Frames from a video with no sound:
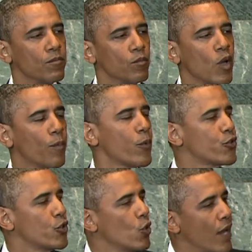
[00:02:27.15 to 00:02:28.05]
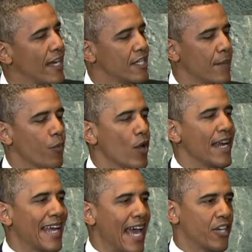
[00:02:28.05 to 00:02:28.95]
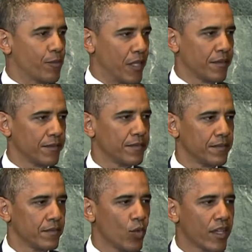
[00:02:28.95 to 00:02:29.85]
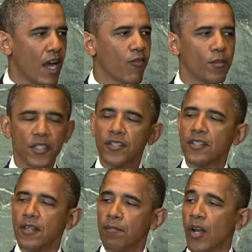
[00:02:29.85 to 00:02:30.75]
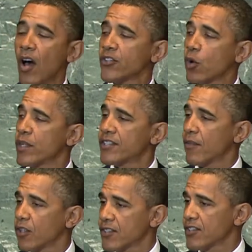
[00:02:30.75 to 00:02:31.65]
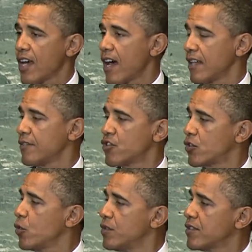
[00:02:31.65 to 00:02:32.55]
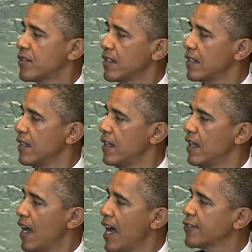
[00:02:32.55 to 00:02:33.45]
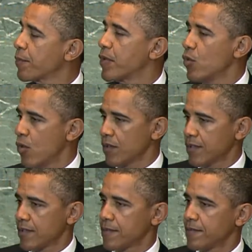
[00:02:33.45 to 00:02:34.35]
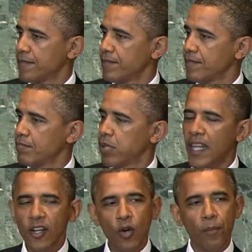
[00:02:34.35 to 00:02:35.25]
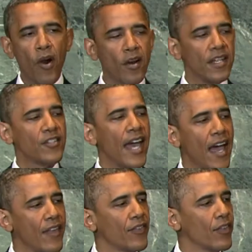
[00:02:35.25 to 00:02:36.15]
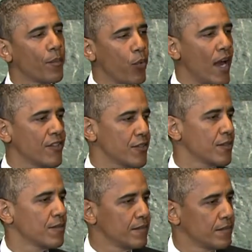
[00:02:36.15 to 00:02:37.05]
We will pursue a deeper engagement with governments, but also with civil society, students and entrepreneurs, political parties, and the press.